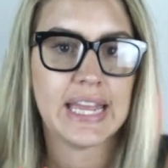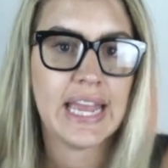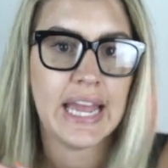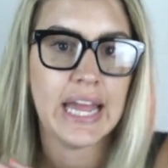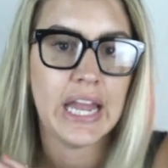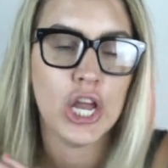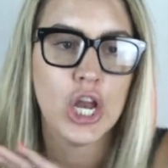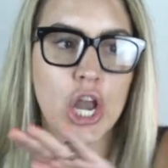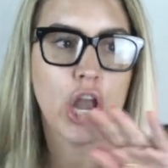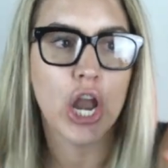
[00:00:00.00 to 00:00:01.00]

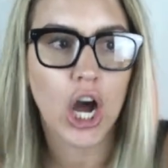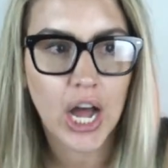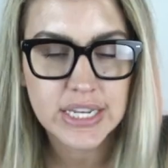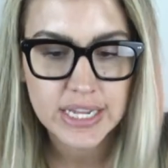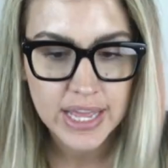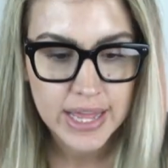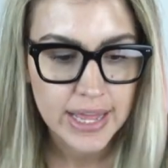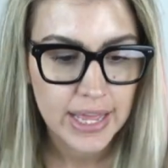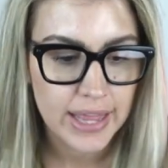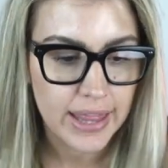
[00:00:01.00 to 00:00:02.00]
cannot.
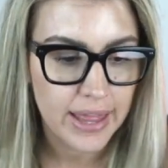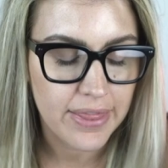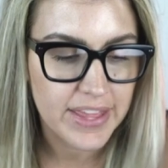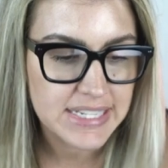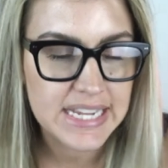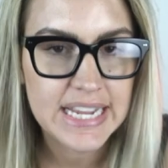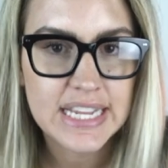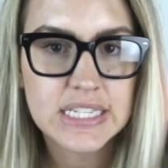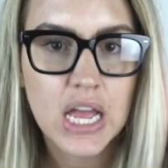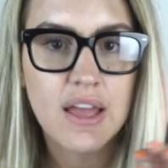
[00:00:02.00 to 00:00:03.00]
This
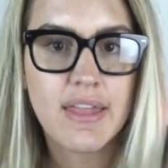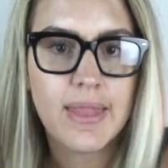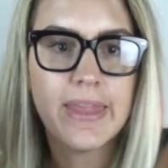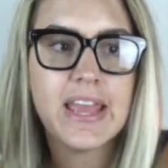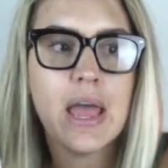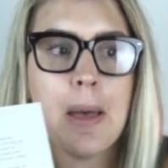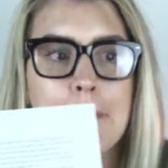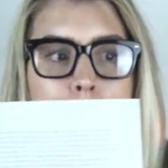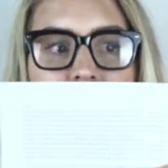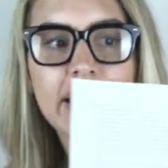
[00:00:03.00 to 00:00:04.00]
is the
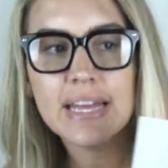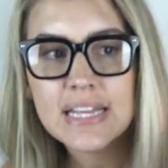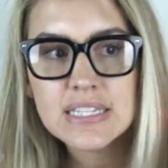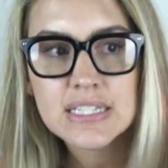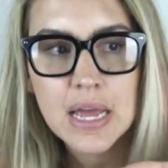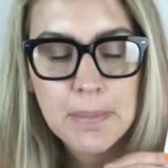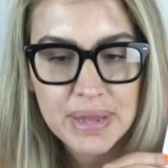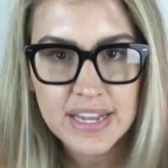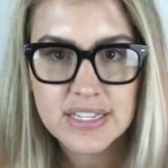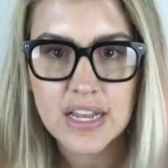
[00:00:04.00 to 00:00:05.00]
biggest
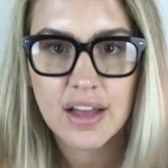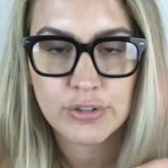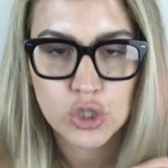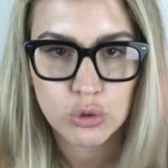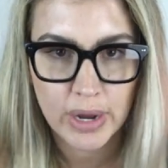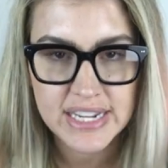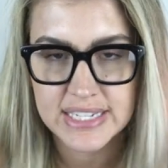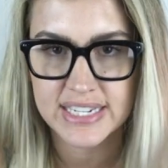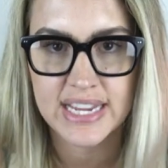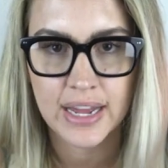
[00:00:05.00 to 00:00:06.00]
piece of
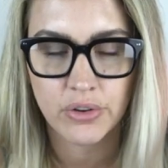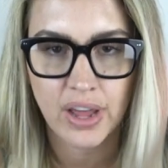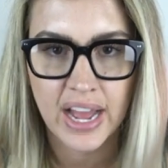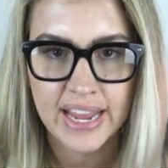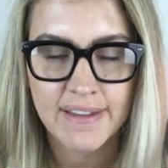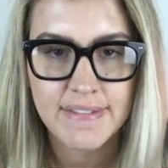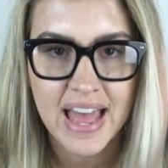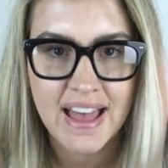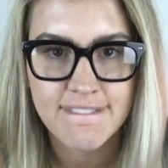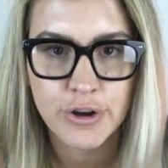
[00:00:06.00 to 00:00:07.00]
crazy town I have
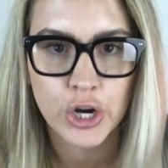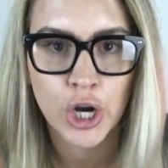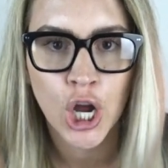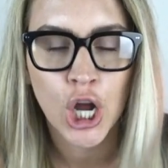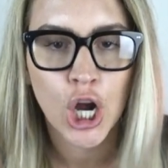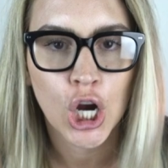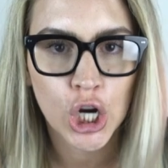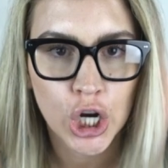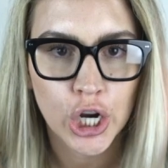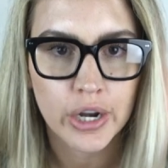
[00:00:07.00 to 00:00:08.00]
ever
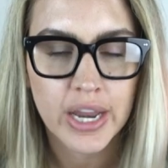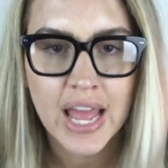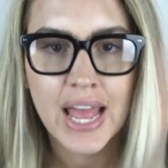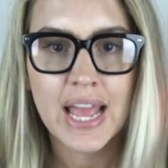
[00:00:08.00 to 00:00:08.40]
heard.